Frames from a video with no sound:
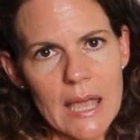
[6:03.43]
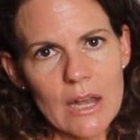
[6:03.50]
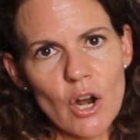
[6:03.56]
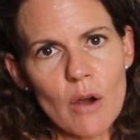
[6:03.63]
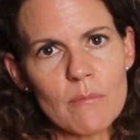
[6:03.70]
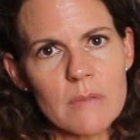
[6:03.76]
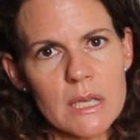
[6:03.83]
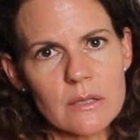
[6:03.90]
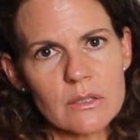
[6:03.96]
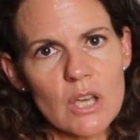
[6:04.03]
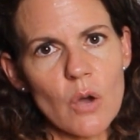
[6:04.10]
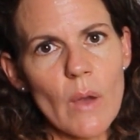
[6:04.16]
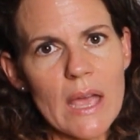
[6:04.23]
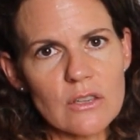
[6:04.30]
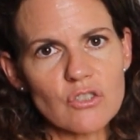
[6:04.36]
and our
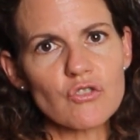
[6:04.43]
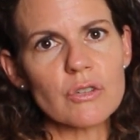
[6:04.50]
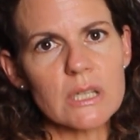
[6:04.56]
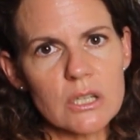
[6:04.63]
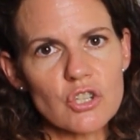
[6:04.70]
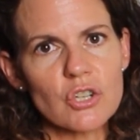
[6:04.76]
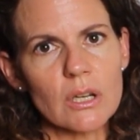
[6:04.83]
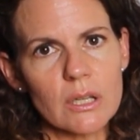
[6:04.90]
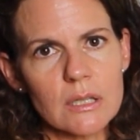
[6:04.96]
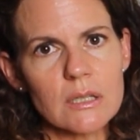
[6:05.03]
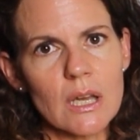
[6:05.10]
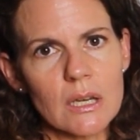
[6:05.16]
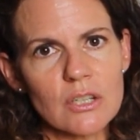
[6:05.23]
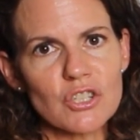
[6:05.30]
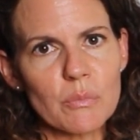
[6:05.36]
miso as traditionally
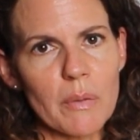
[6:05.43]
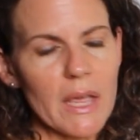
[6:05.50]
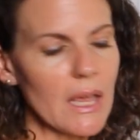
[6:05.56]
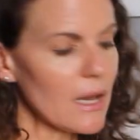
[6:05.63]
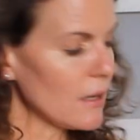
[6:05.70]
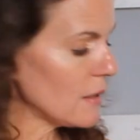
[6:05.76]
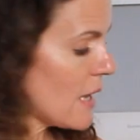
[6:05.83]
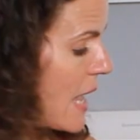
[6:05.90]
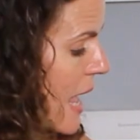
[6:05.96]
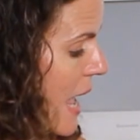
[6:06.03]
done in Japan.